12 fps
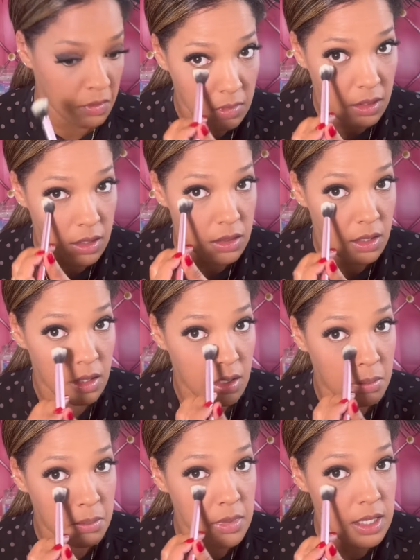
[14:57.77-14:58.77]
And then
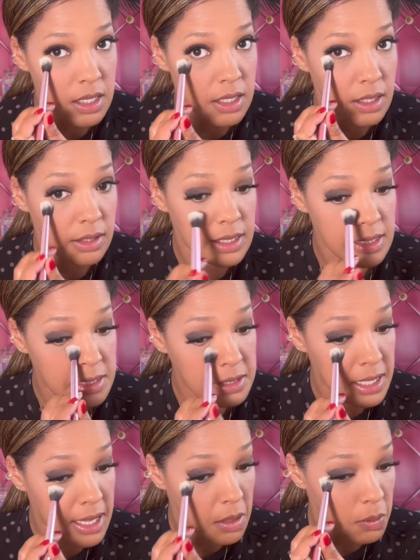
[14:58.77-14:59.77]
immediately set